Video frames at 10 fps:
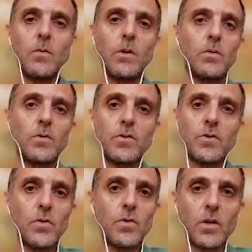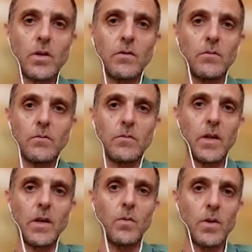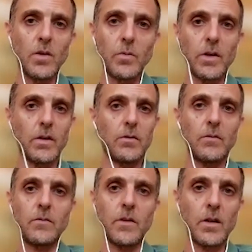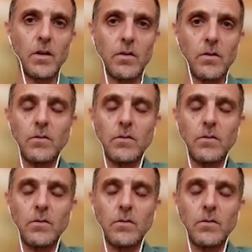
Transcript: We were sure they will be there,